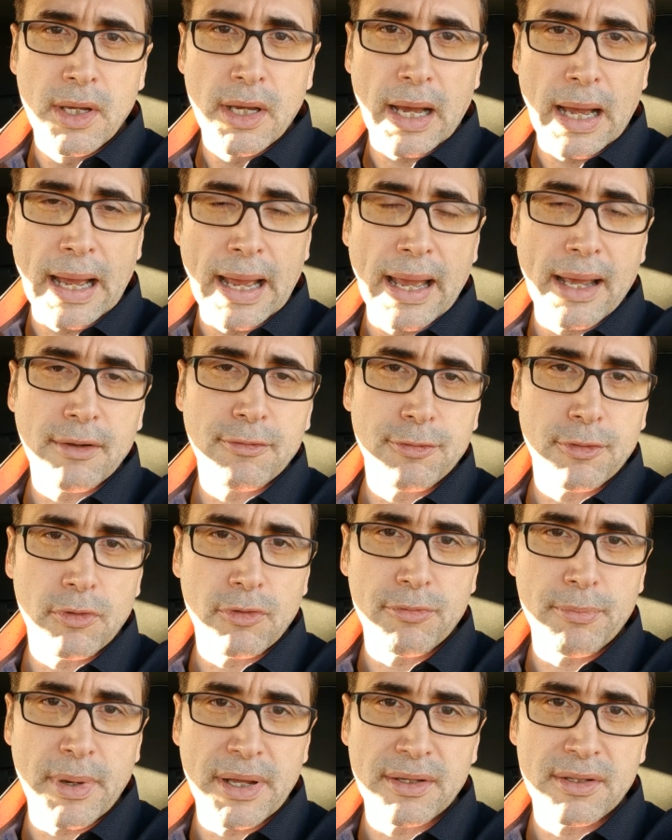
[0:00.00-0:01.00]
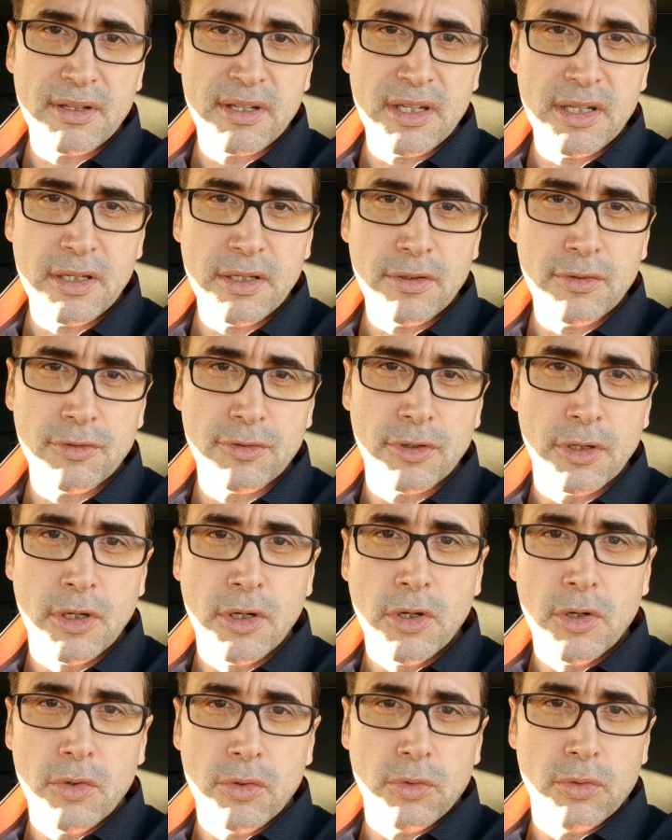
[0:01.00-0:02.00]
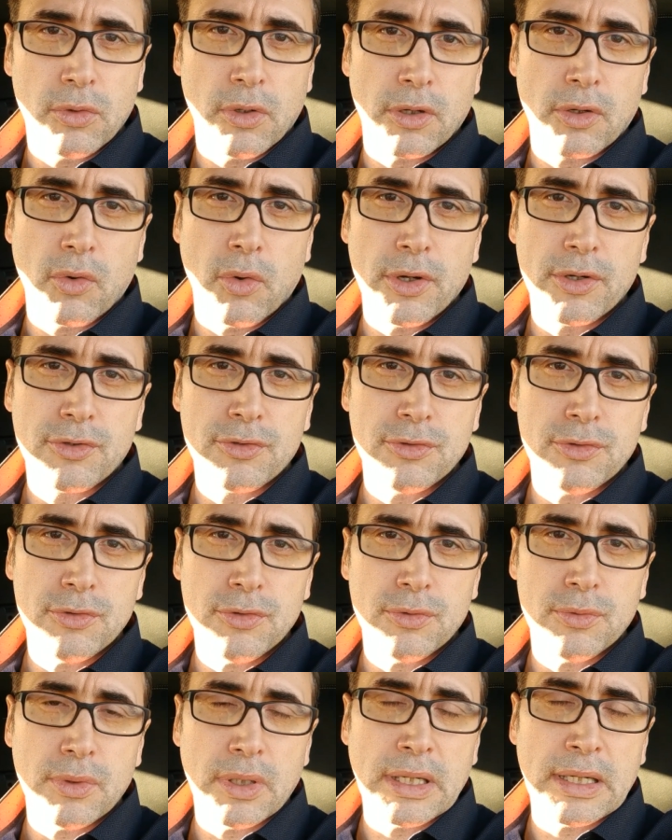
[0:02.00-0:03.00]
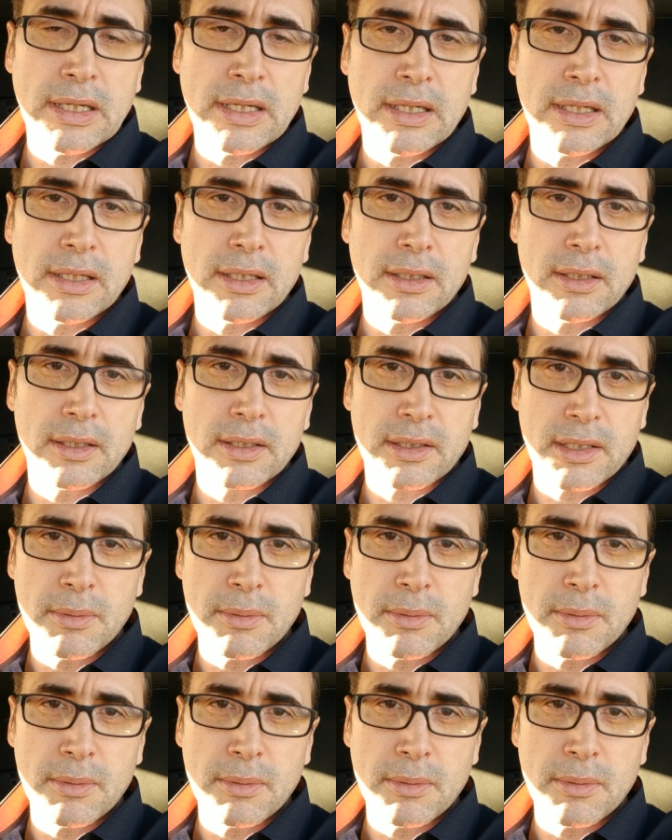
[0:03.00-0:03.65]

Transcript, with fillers: a handful of mentees who are going to